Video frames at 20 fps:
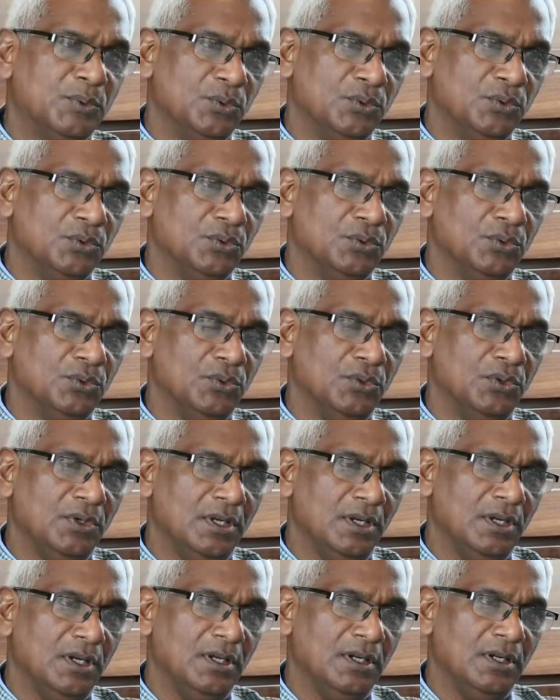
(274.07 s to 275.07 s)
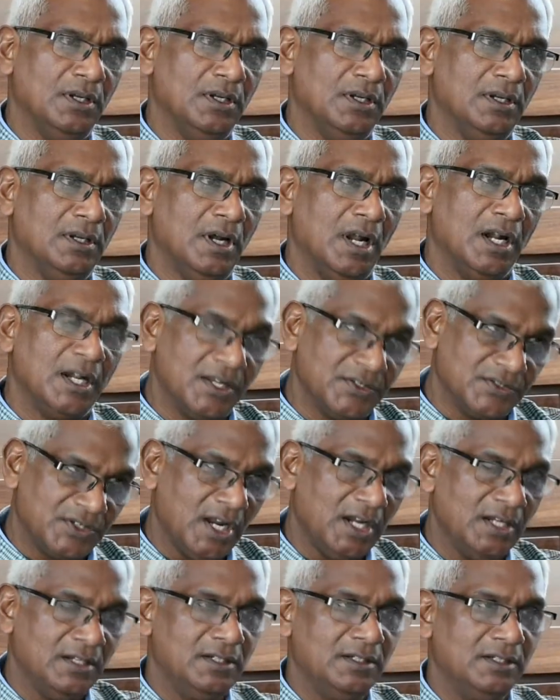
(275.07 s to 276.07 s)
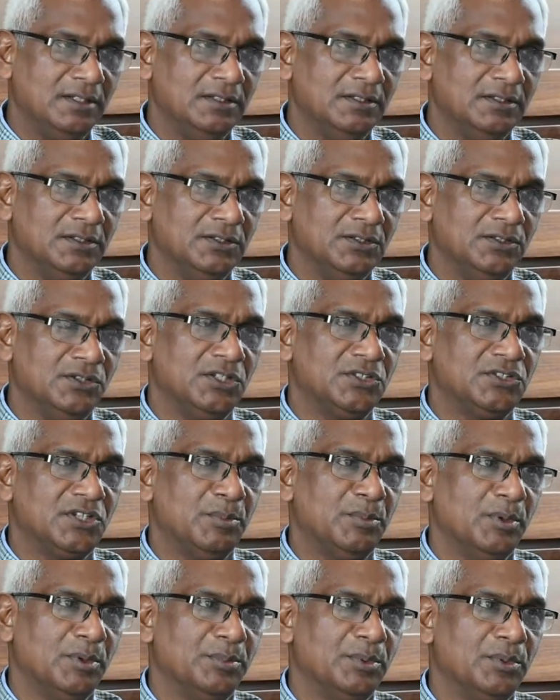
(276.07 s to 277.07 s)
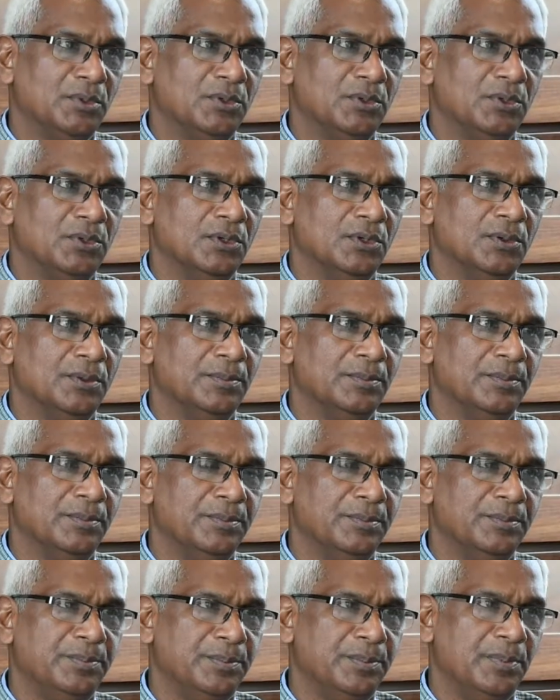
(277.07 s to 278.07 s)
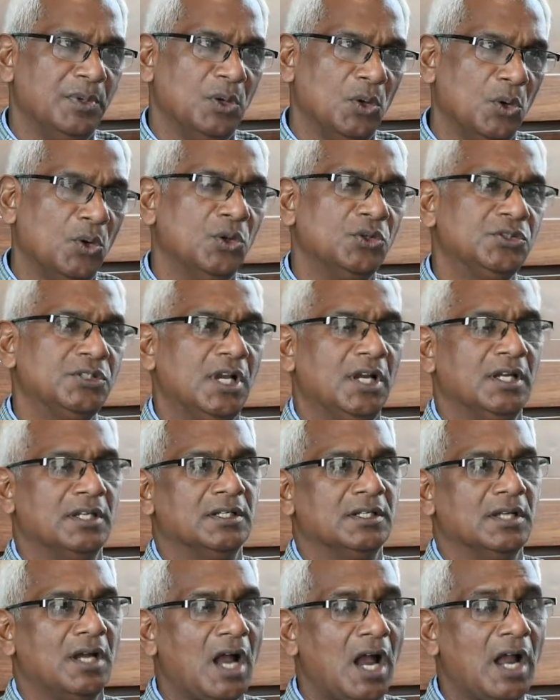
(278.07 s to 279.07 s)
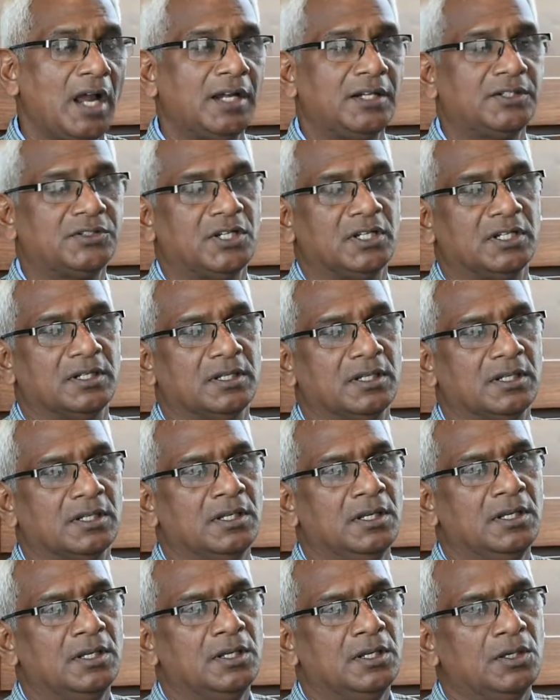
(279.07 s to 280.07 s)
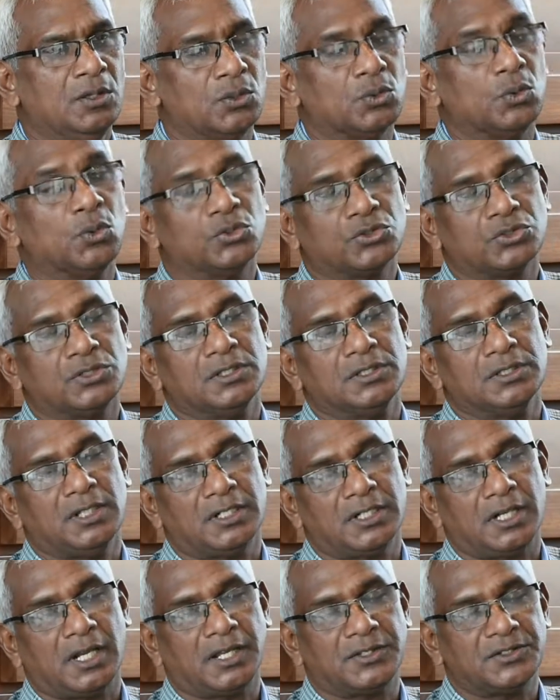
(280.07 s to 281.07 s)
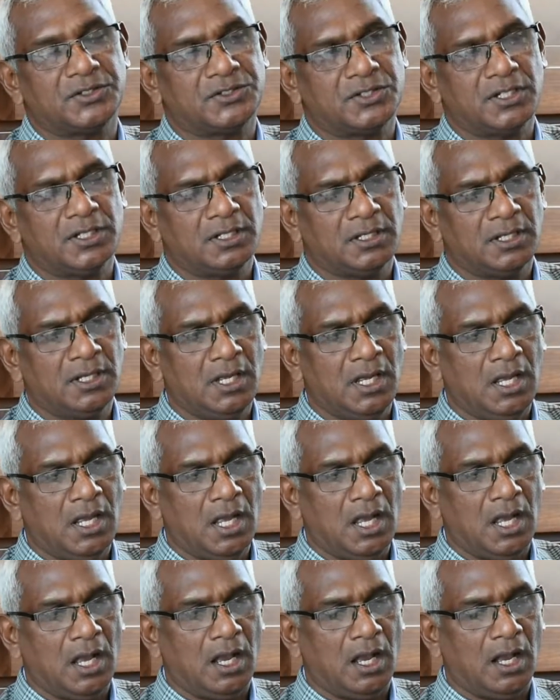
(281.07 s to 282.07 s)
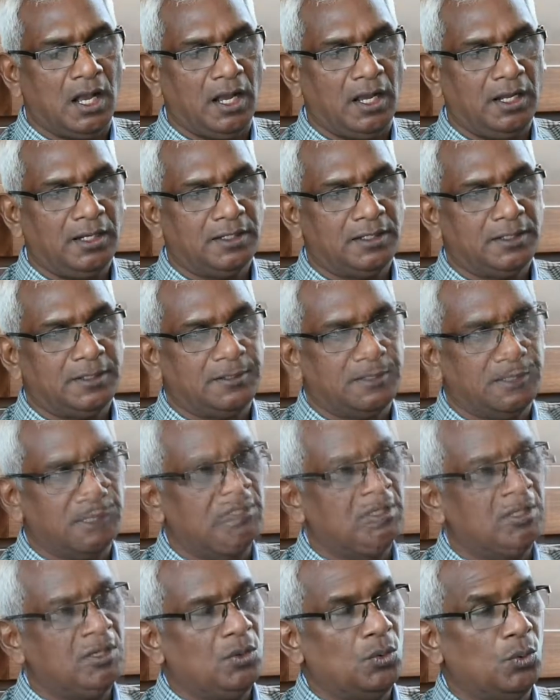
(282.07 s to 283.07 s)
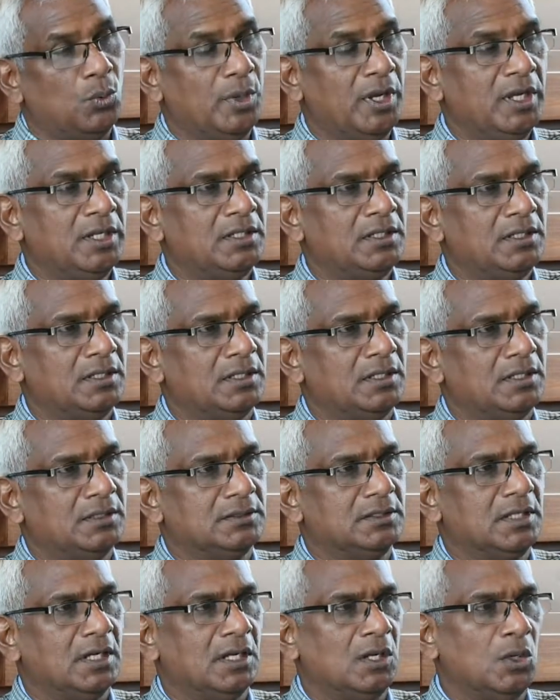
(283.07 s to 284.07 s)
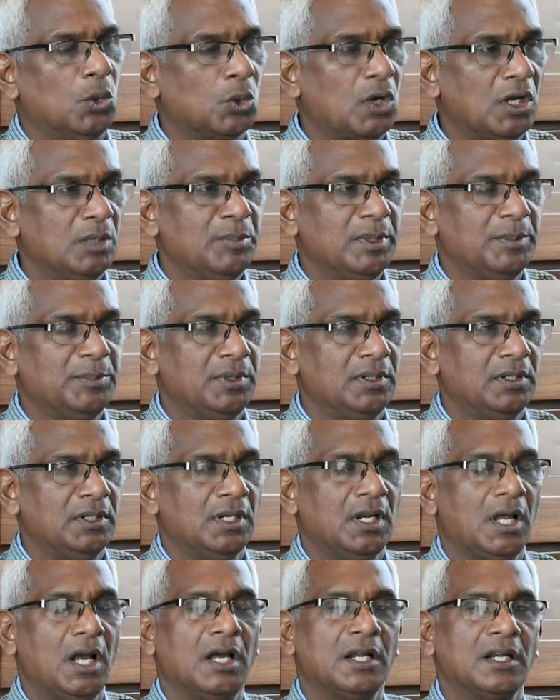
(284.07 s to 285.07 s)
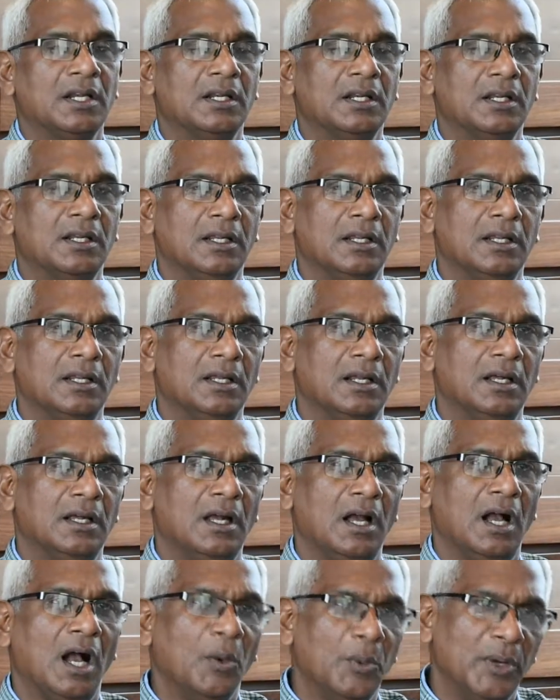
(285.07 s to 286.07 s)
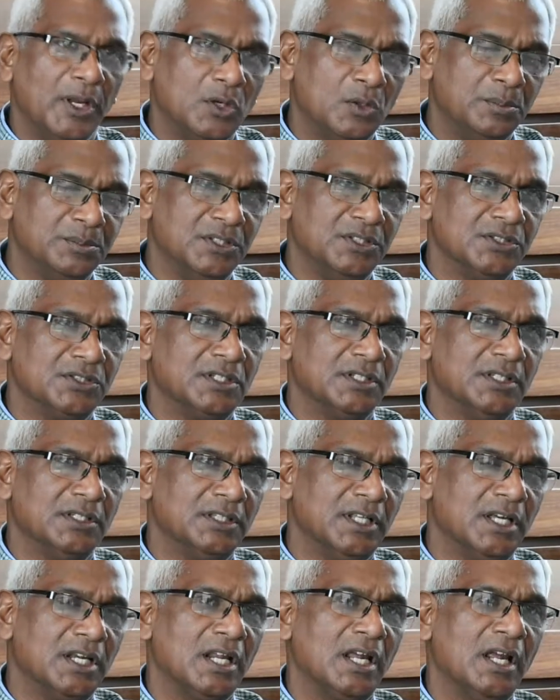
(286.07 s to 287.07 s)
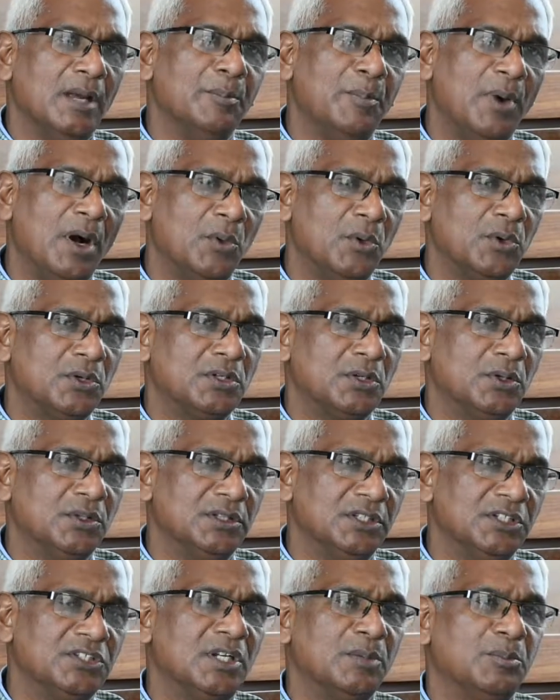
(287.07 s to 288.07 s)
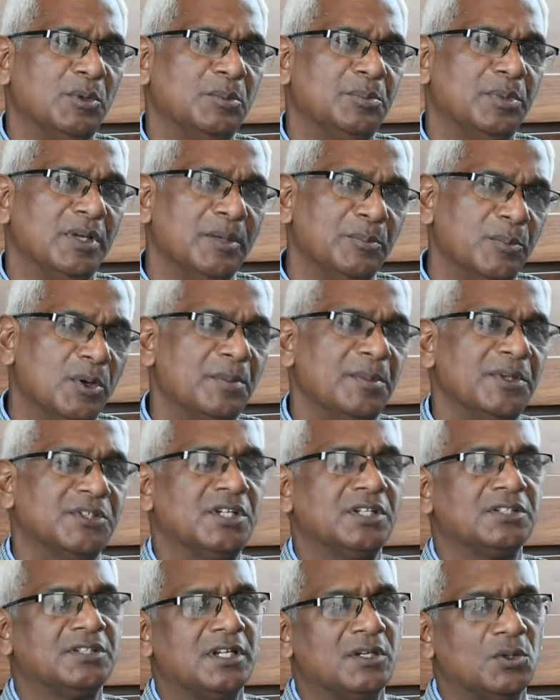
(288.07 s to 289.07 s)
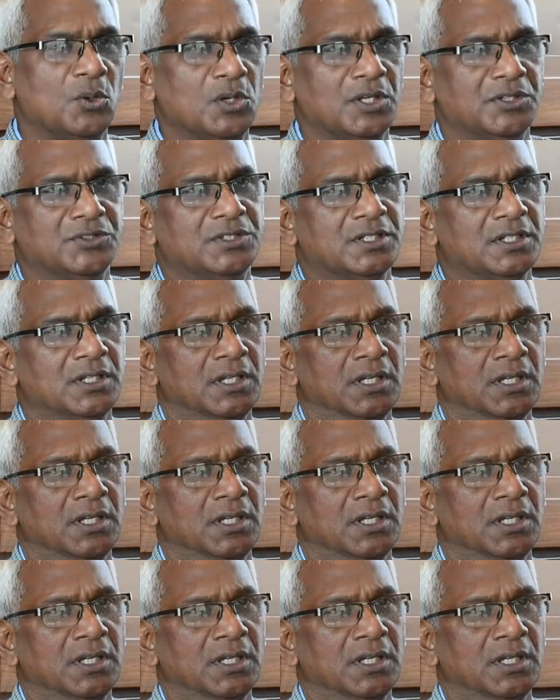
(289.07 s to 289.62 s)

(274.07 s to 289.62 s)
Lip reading: to understand this type of laws and acts and rules that are existing. And when the local people are aware of this, they are empowered this type of information and knowledge,